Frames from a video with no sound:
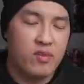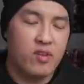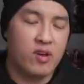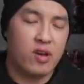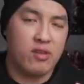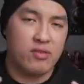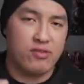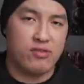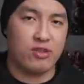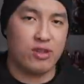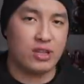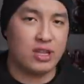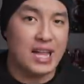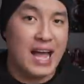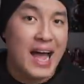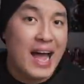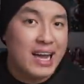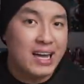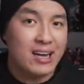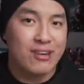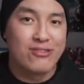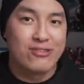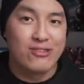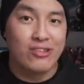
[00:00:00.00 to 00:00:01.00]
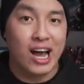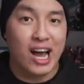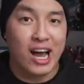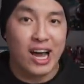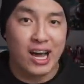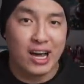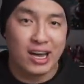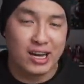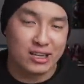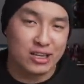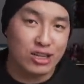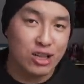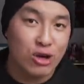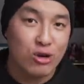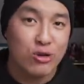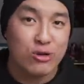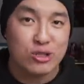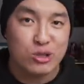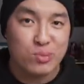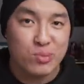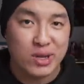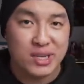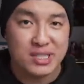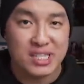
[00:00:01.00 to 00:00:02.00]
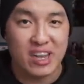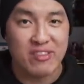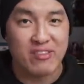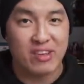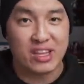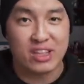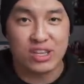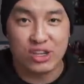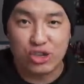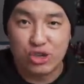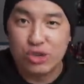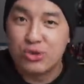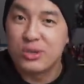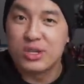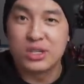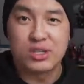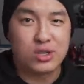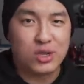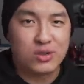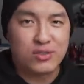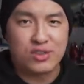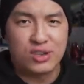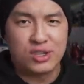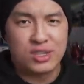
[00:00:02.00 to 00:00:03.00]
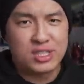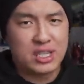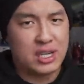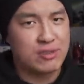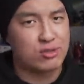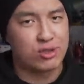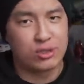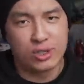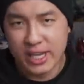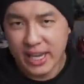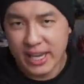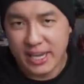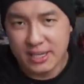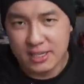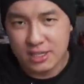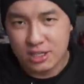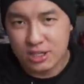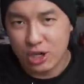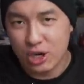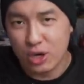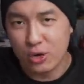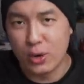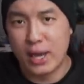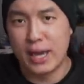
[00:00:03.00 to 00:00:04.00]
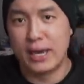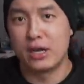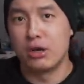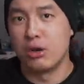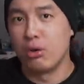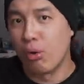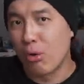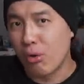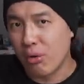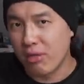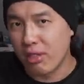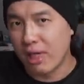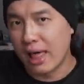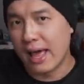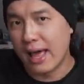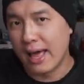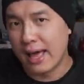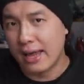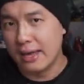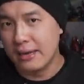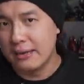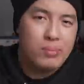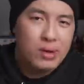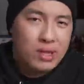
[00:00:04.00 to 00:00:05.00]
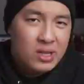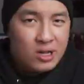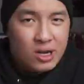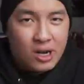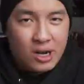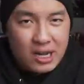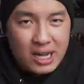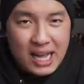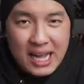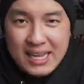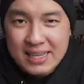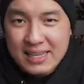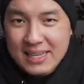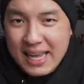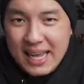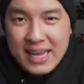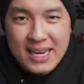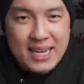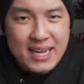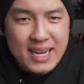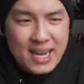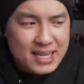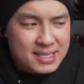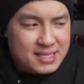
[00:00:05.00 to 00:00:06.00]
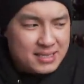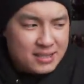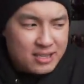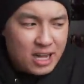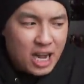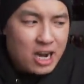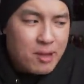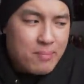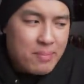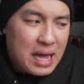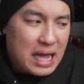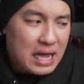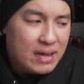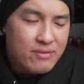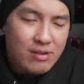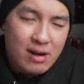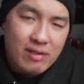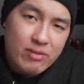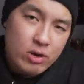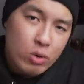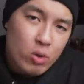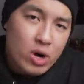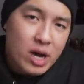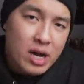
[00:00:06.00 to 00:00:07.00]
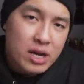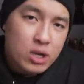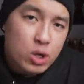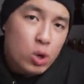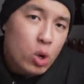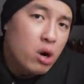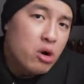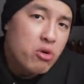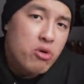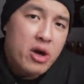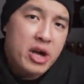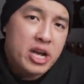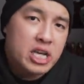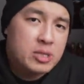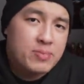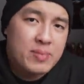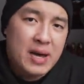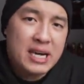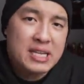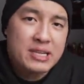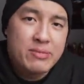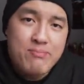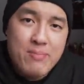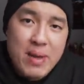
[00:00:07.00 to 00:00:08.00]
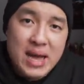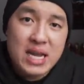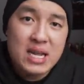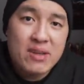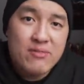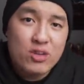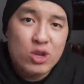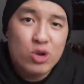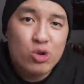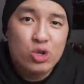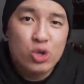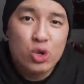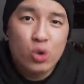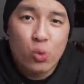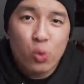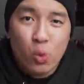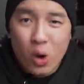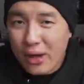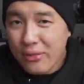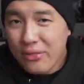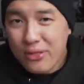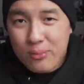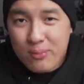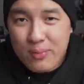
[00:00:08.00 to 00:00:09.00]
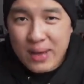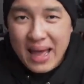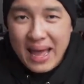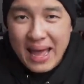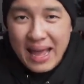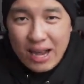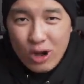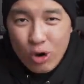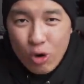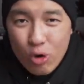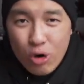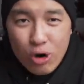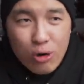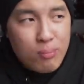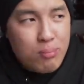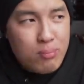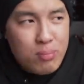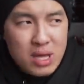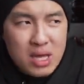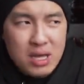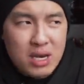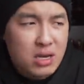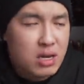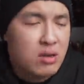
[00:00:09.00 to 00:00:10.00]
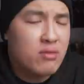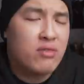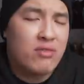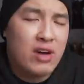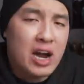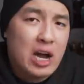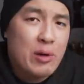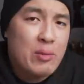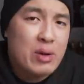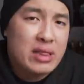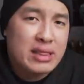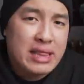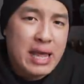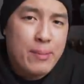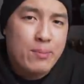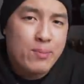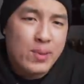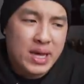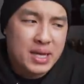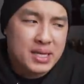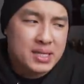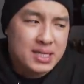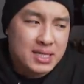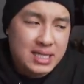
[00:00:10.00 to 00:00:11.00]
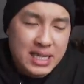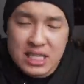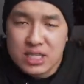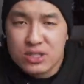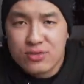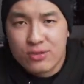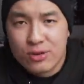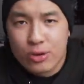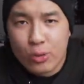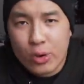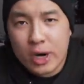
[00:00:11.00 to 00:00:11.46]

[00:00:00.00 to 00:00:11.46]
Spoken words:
the lack of clothes, because I've had to shoot this over several days, so ignore that. But look, I get it. It's not a bag for everyone, nor do I expect many of you to want the bag or be in an environment that makes sense for